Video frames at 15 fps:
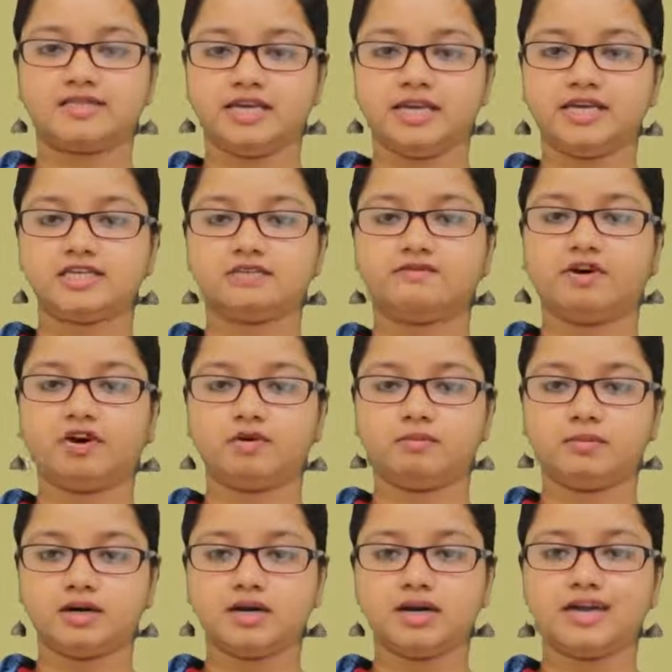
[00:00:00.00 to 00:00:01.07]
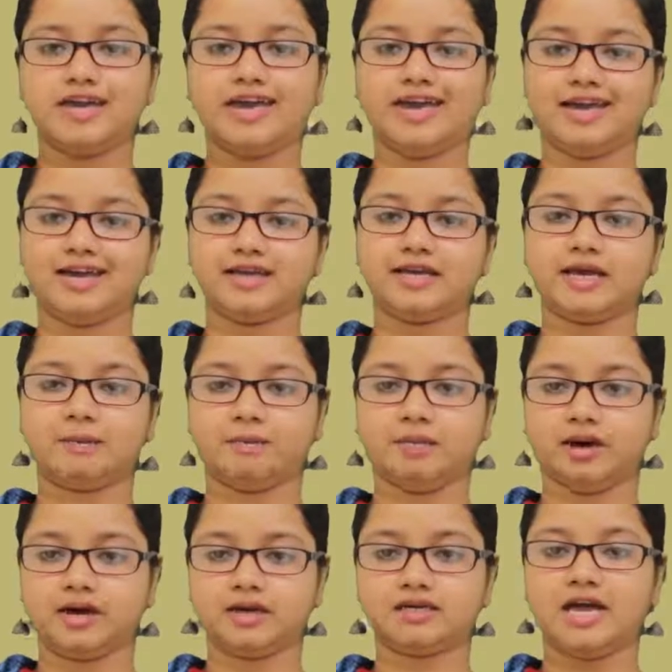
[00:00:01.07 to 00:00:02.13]
Things formerly held
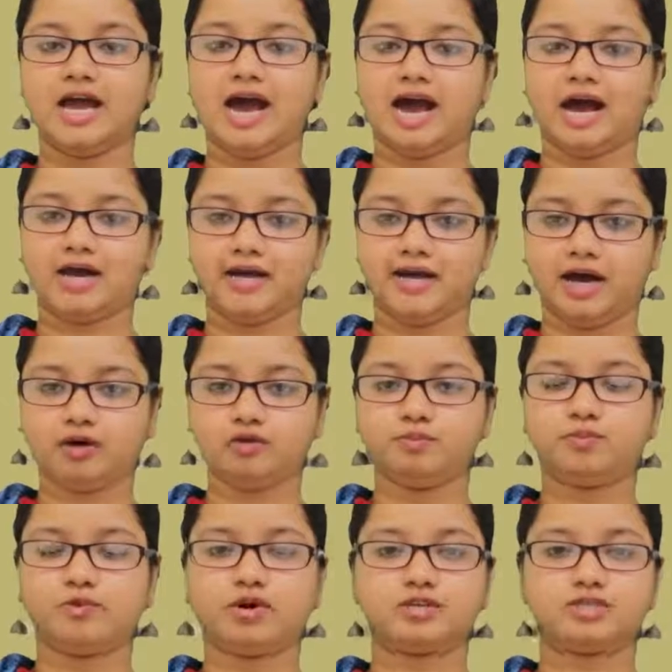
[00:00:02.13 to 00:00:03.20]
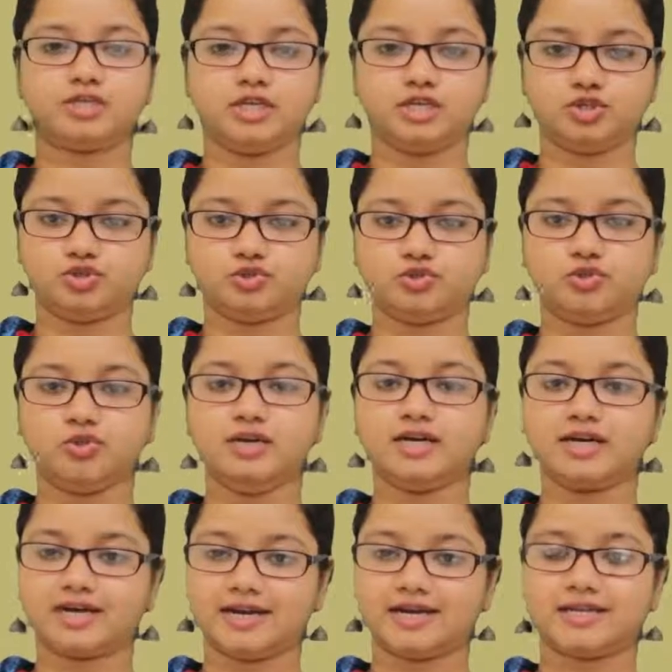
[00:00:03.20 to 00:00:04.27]
apart are now brought into
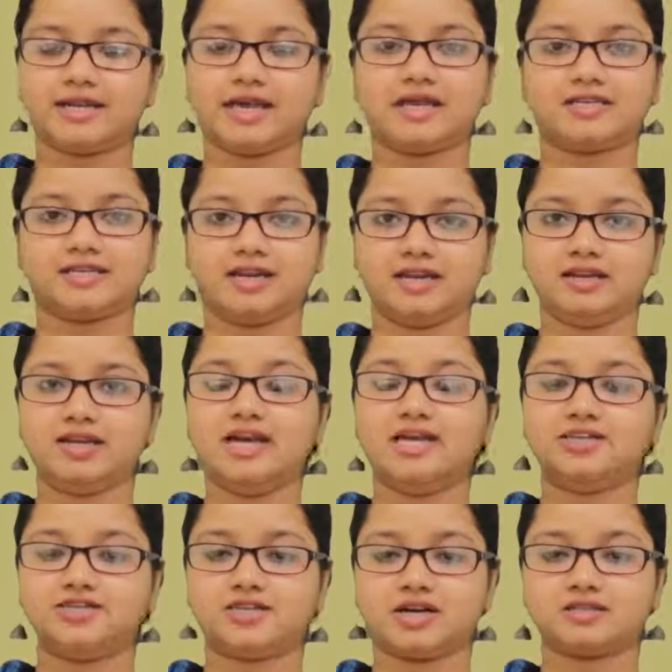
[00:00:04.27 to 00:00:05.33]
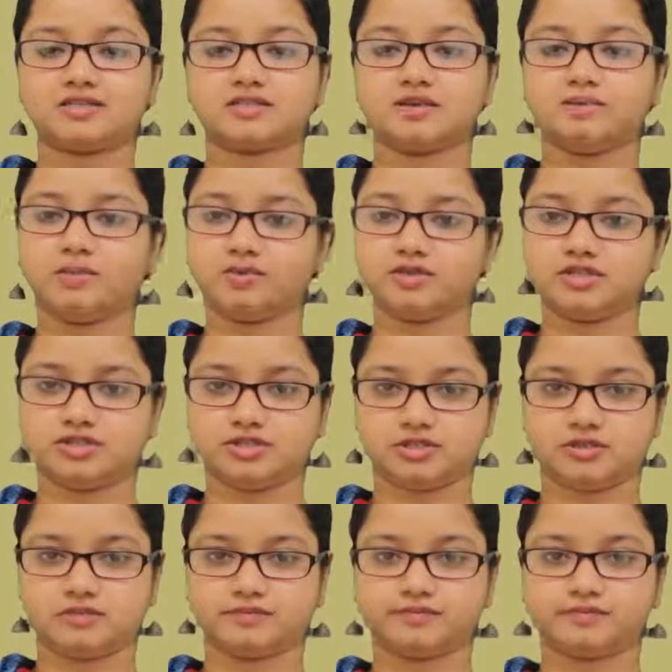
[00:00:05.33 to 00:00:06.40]
contact and
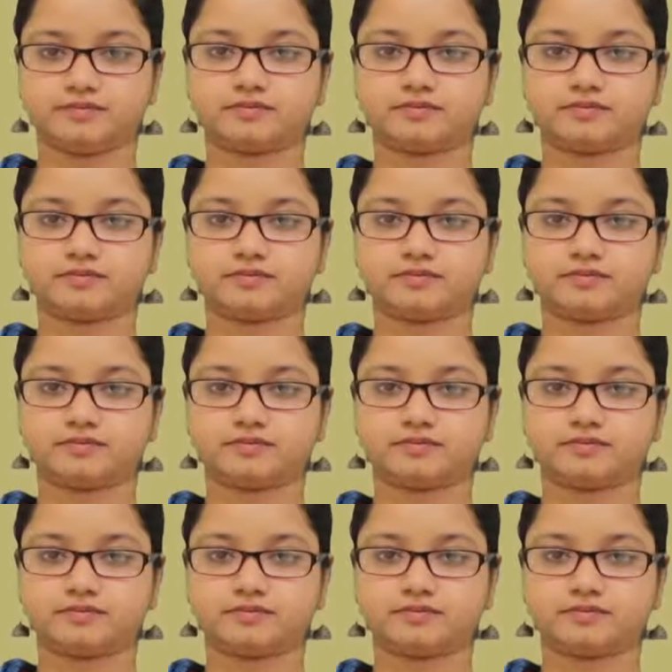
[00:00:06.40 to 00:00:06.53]
juxtaposition.